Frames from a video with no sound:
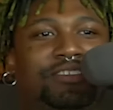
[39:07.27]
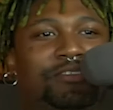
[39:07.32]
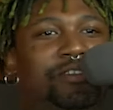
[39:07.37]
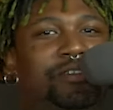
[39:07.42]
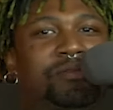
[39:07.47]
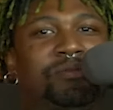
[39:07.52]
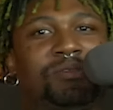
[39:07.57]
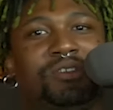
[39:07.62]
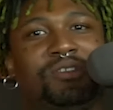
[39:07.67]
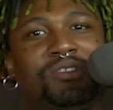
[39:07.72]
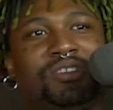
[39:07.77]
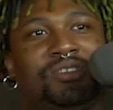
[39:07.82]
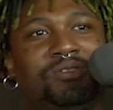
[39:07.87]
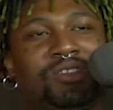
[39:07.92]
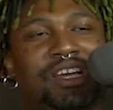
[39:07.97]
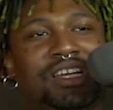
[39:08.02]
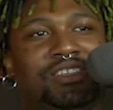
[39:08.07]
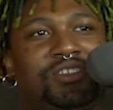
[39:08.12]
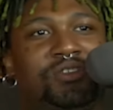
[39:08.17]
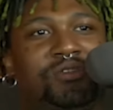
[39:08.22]
I've only been producing for
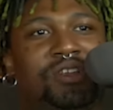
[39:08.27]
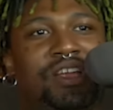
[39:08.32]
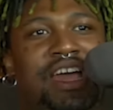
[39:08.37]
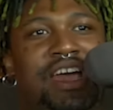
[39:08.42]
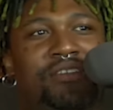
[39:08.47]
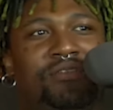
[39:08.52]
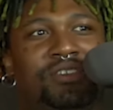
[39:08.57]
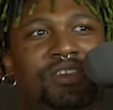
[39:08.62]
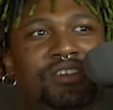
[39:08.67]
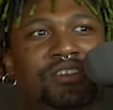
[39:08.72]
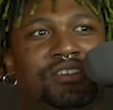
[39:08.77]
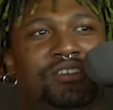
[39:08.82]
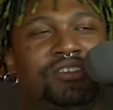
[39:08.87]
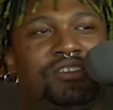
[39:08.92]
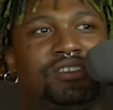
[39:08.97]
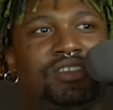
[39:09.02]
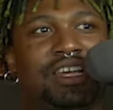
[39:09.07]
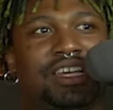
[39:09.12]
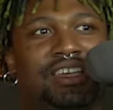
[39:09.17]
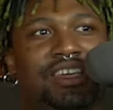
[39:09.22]
like 2.5
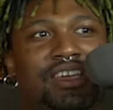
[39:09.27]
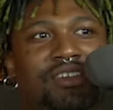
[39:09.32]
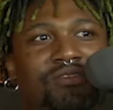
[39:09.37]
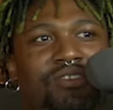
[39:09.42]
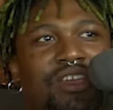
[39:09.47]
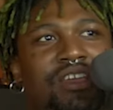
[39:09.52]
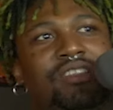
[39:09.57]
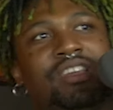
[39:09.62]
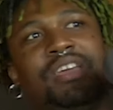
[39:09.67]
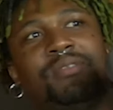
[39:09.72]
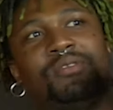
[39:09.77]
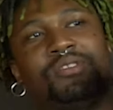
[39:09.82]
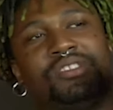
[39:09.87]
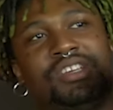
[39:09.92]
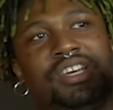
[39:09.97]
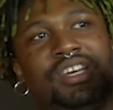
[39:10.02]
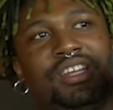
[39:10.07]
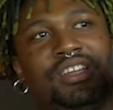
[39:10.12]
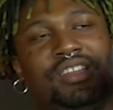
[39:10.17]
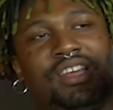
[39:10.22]
years, like in
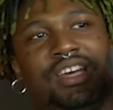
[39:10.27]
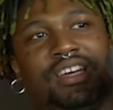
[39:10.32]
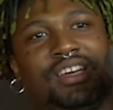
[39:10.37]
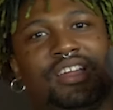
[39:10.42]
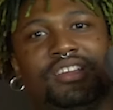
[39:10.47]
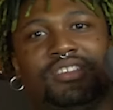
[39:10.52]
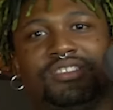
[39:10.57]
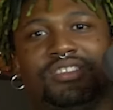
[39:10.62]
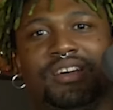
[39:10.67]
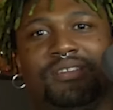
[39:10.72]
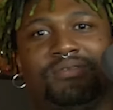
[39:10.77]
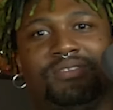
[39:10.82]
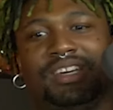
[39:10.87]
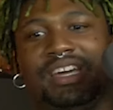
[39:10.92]
Ableton and that kind of stuff.